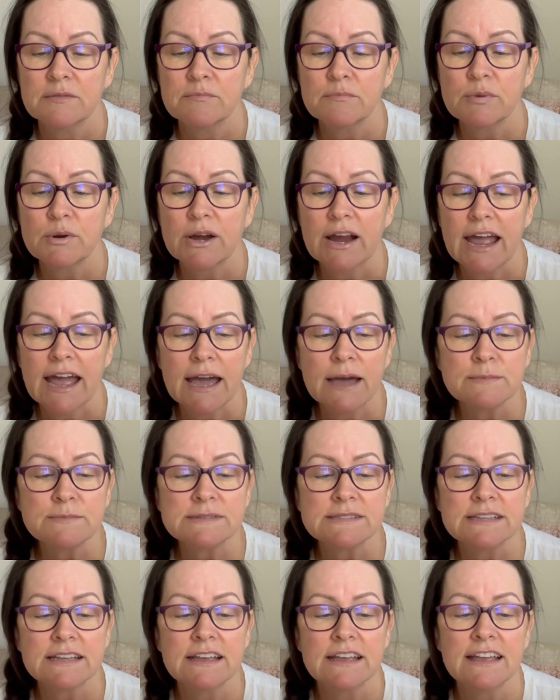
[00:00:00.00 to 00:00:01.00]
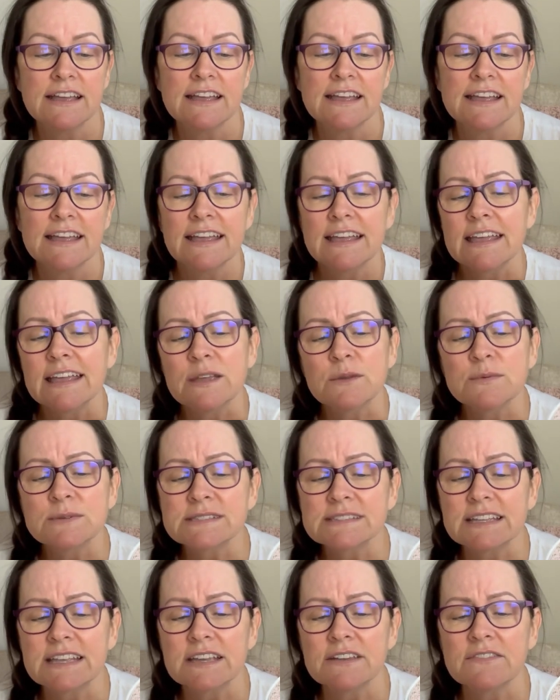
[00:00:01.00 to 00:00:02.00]
Perhaps he was
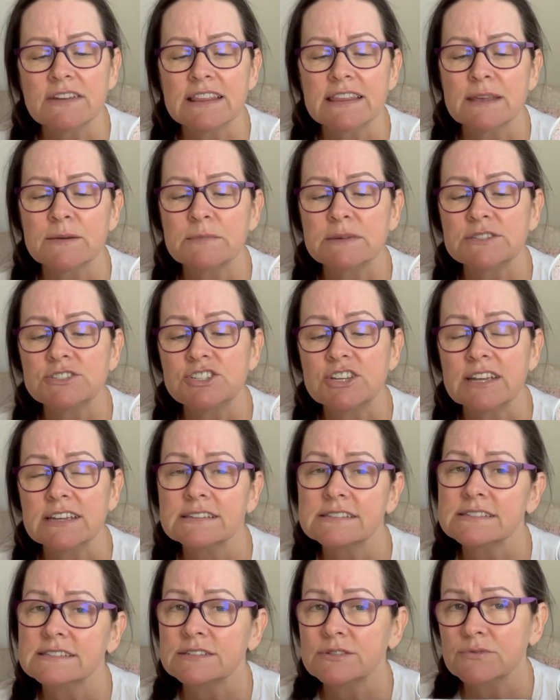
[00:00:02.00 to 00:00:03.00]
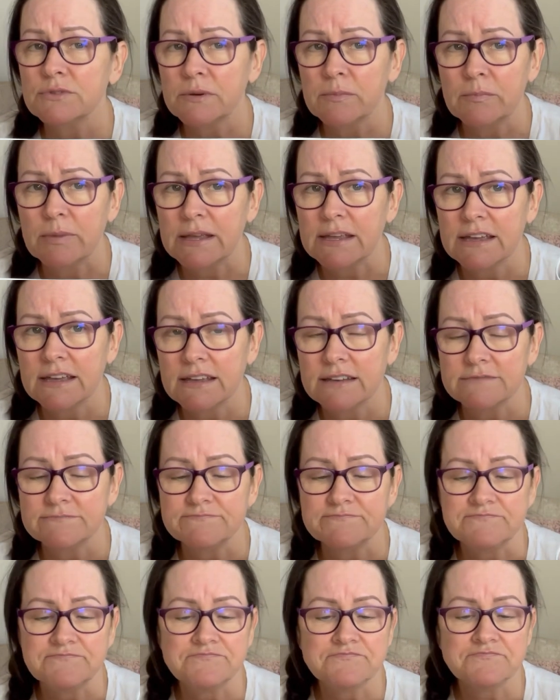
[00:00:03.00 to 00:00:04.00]
giving them a chance to repent.
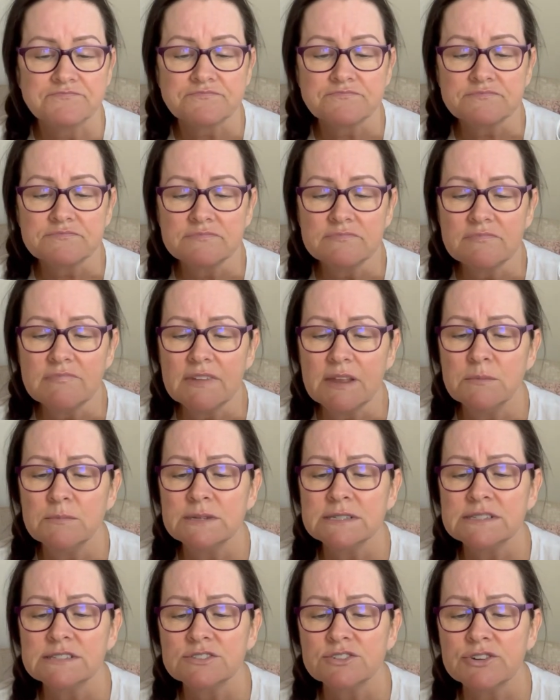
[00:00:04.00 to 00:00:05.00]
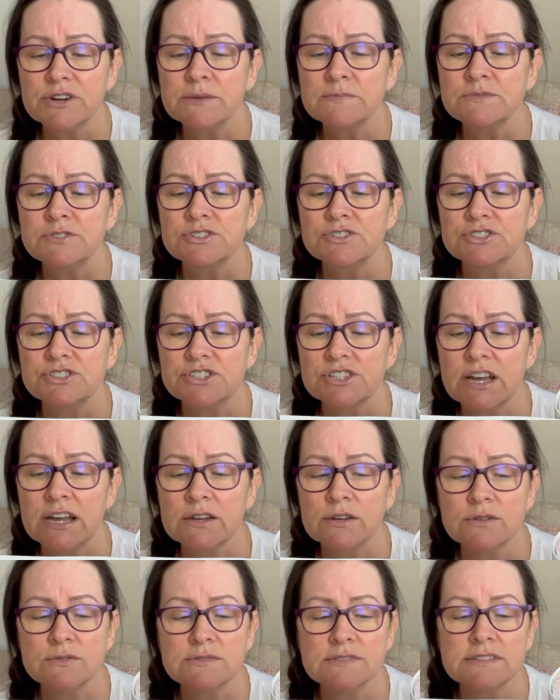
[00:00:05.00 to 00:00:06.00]
But scripture
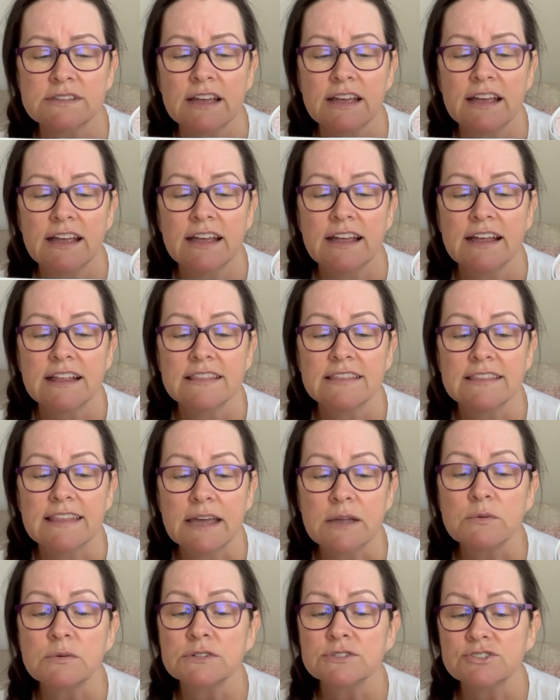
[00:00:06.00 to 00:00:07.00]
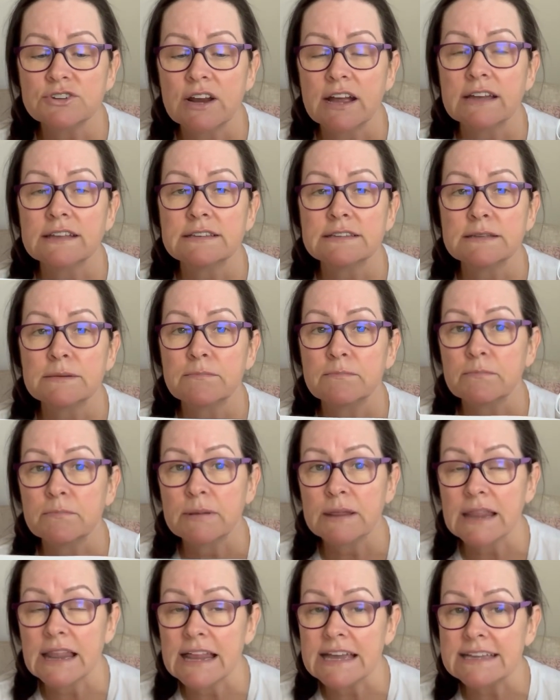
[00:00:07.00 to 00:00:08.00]
shows they were trying to
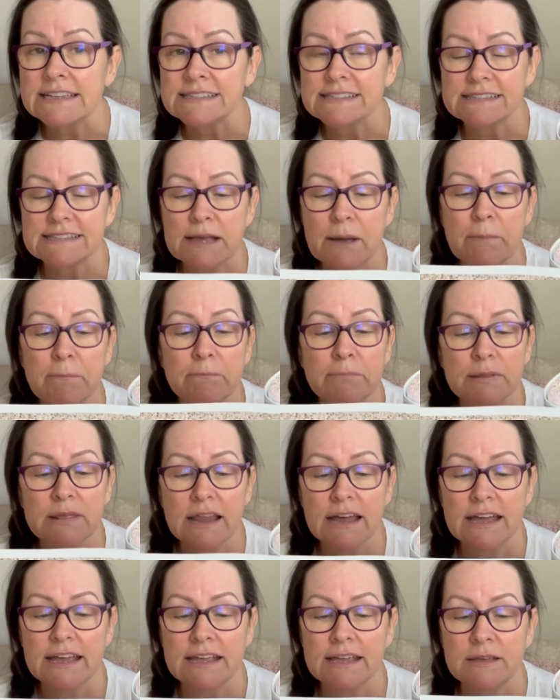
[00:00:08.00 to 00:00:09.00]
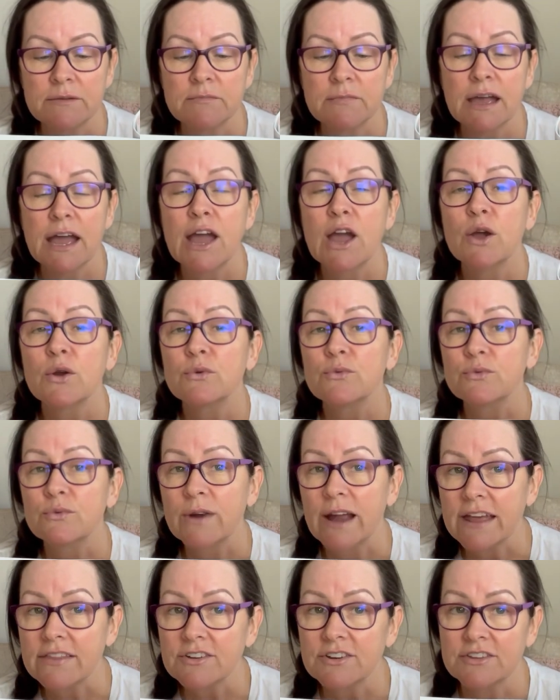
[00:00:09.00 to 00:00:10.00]
place blame
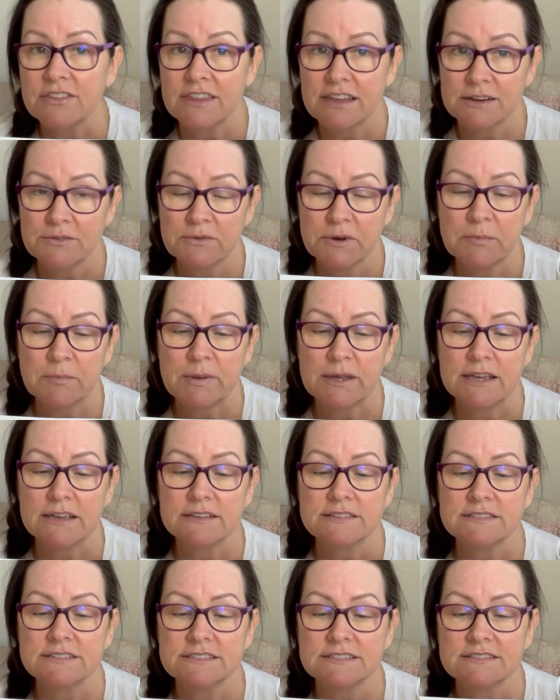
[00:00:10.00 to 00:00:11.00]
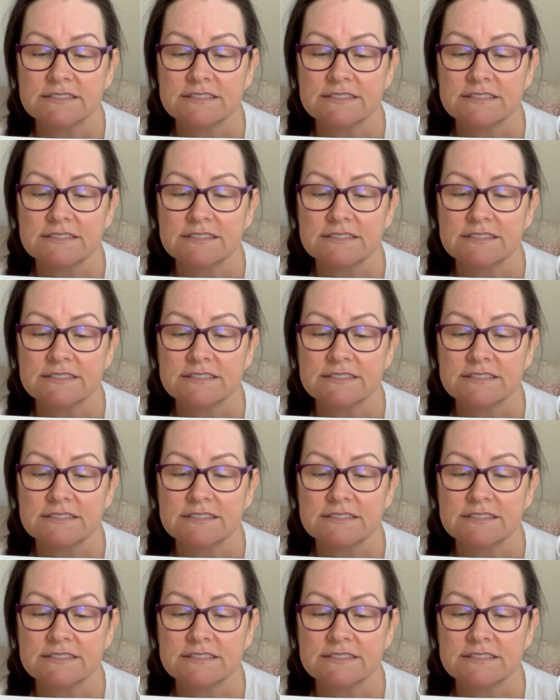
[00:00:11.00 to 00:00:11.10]
rather than repent.